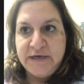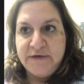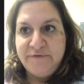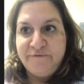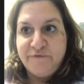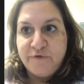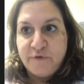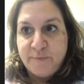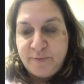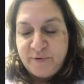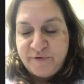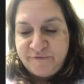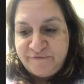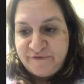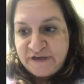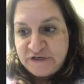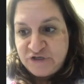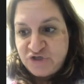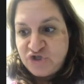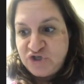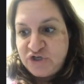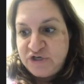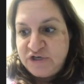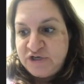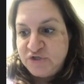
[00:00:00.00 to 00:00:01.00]
for
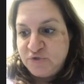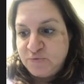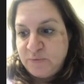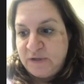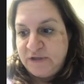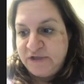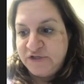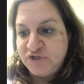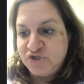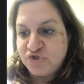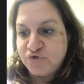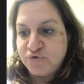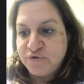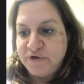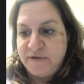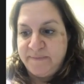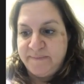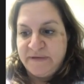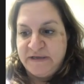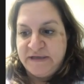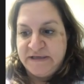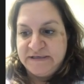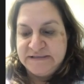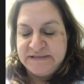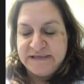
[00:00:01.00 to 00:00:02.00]
prevention as well as
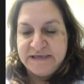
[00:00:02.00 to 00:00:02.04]
treatment.